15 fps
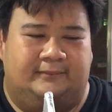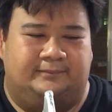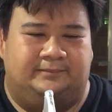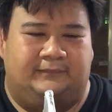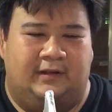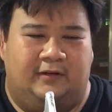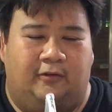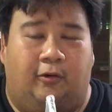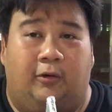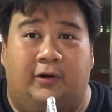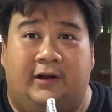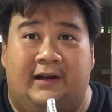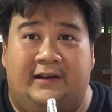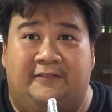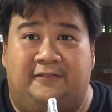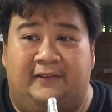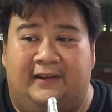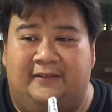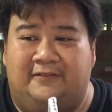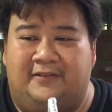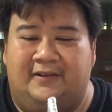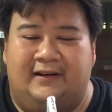organy
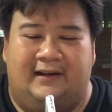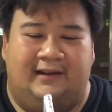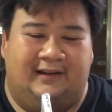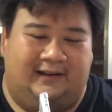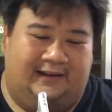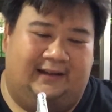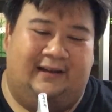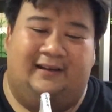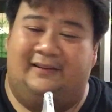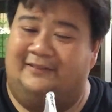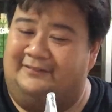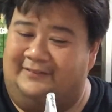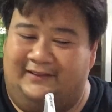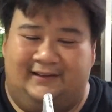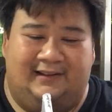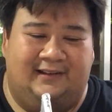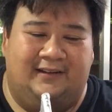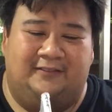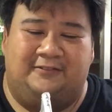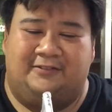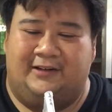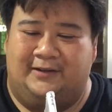flavor. I really love
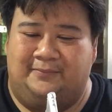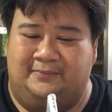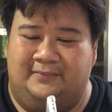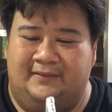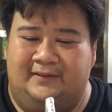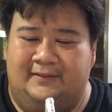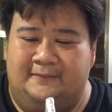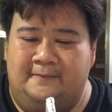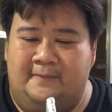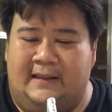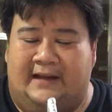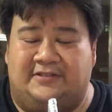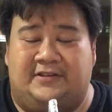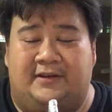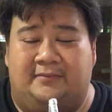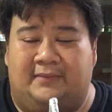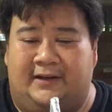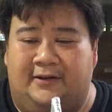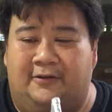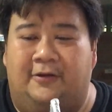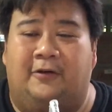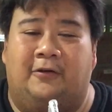tripe. Actually, my
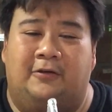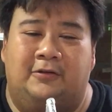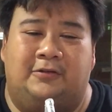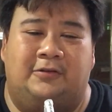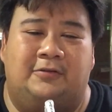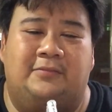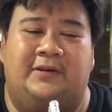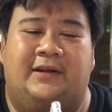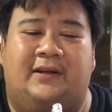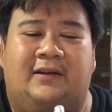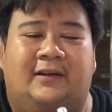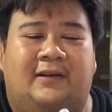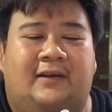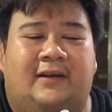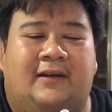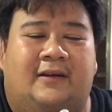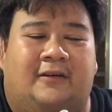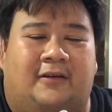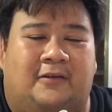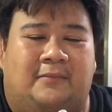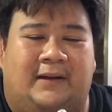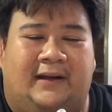go-to meal or
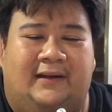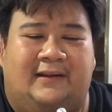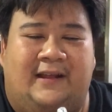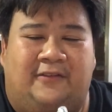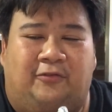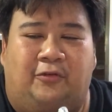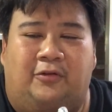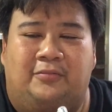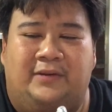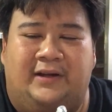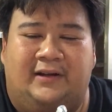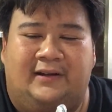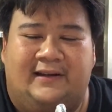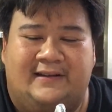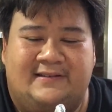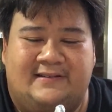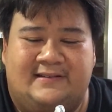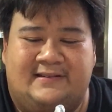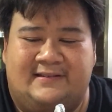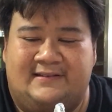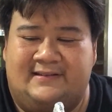my death row meal is,